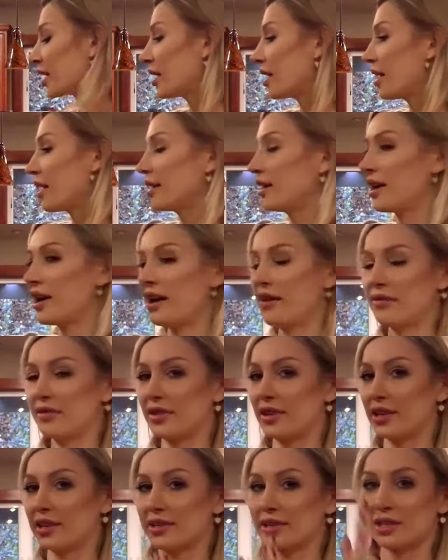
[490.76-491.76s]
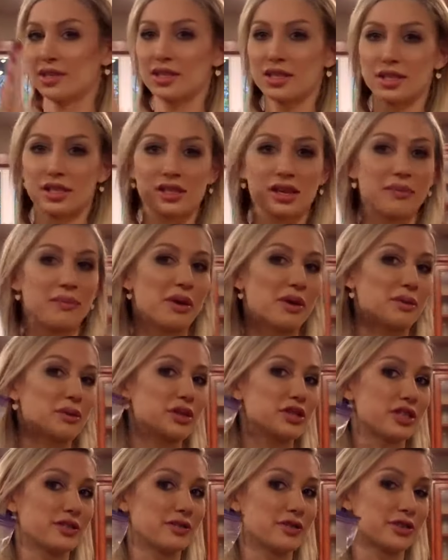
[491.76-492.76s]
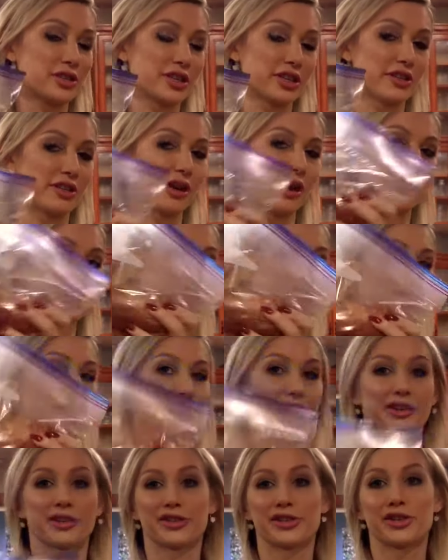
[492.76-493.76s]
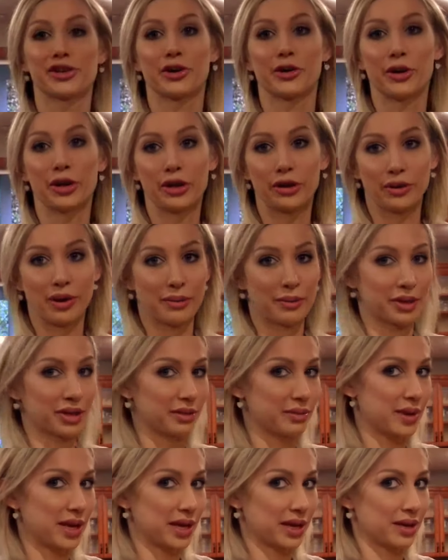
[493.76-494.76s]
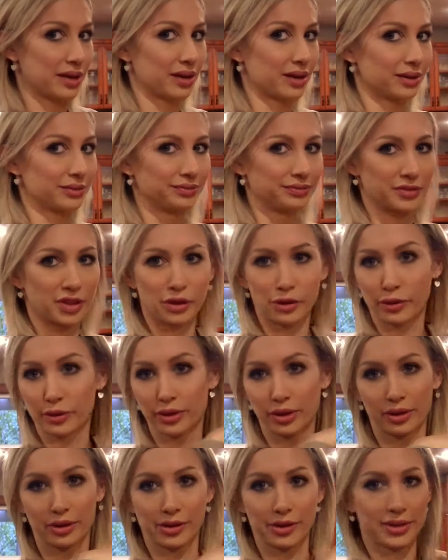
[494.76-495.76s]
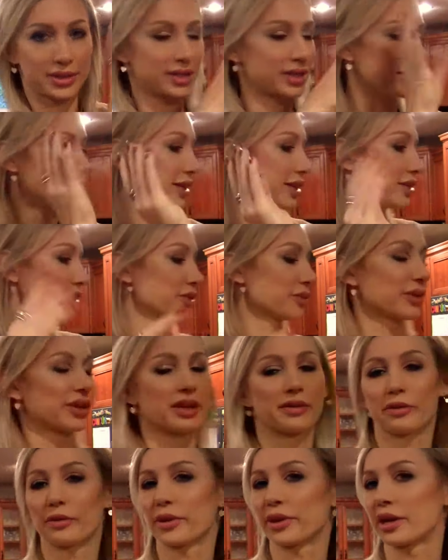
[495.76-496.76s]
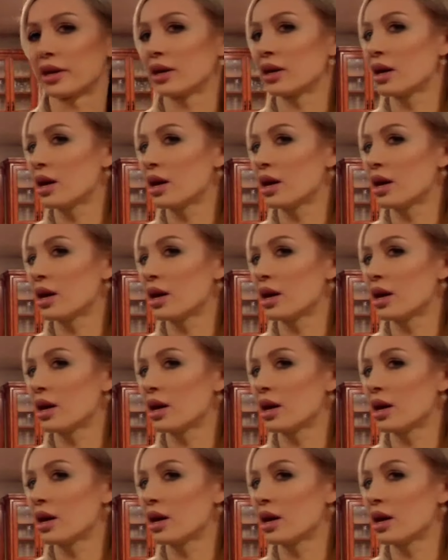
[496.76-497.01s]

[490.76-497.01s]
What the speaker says: I have this. This is I'm using for dinner. I just thought I'd show you. I'm gonna make crostinis or whatever with it.